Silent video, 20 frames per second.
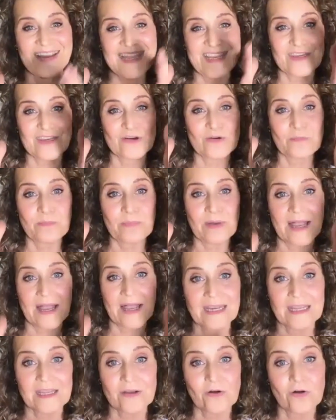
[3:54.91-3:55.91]
in your
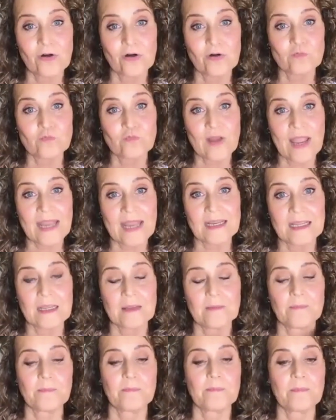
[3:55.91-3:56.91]
body
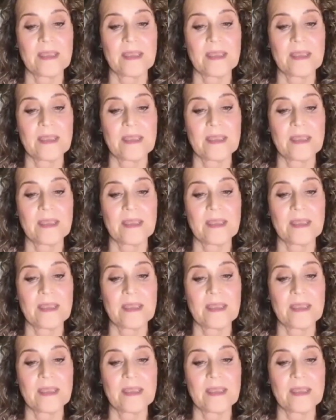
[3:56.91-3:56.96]
already